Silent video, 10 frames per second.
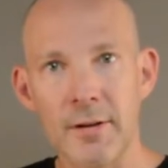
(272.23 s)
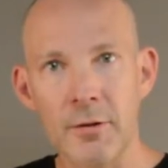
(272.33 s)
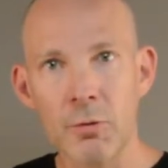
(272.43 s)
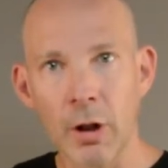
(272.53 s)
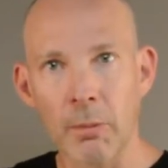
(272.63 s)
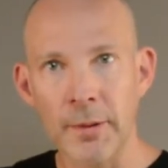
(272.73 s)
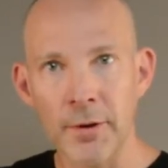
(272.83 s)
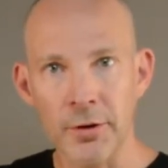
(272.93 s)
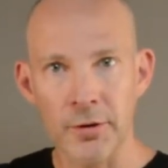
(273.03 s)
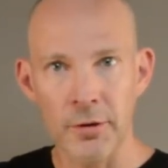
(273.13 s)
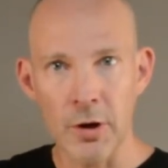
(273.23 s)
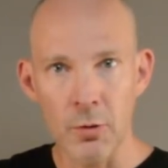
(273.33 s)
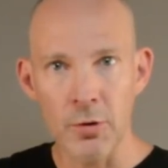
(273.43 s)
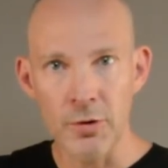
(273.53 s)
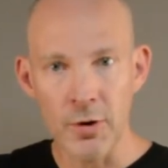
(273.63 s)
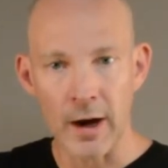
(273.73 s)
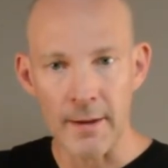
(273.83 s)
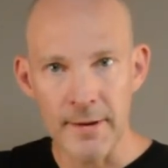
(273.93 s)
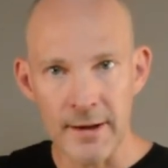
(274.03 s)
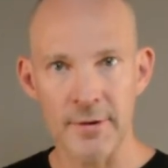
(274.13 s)
Google will not know your I
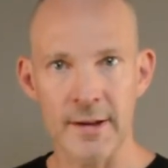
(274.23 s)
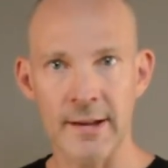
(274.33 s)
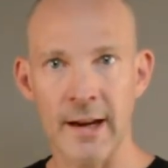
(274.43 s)
P address